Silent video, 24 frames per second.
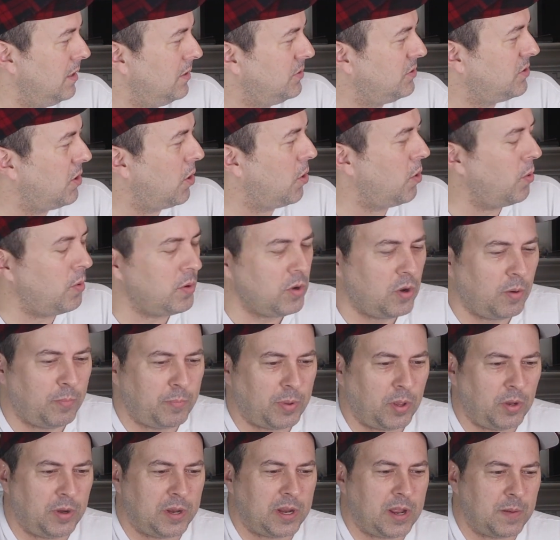So you're
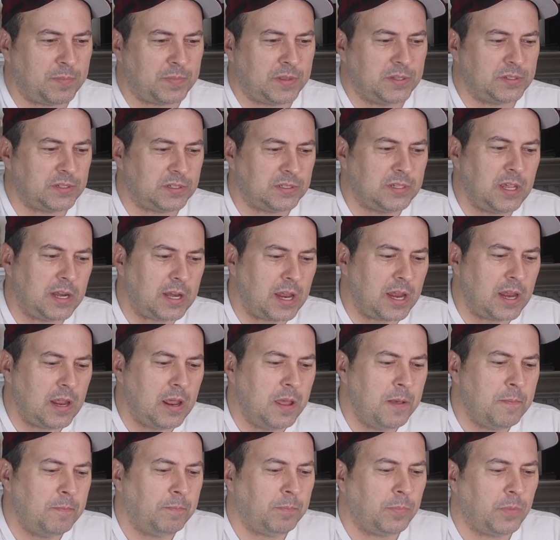building up this
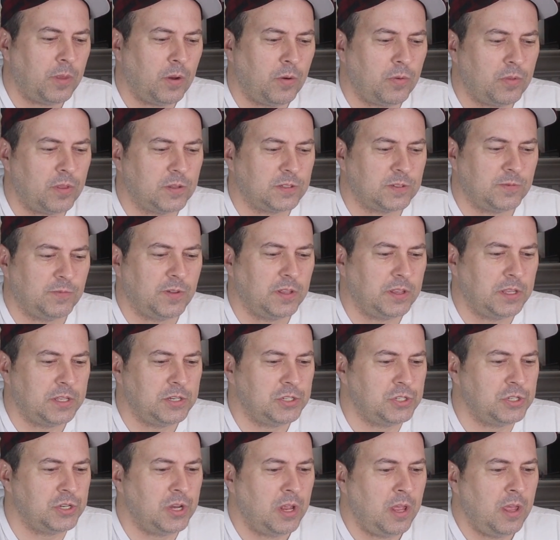city or this
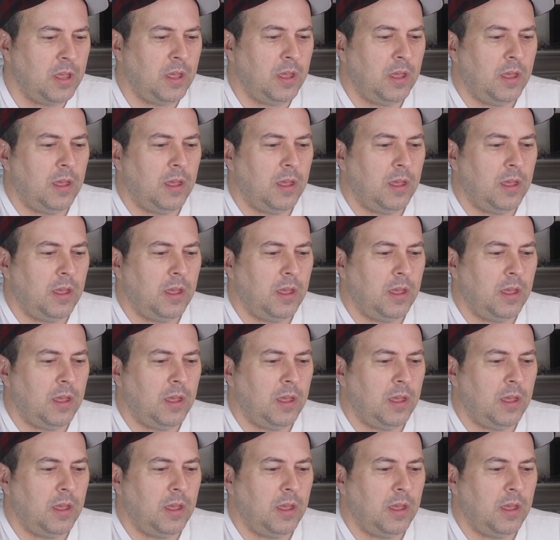village.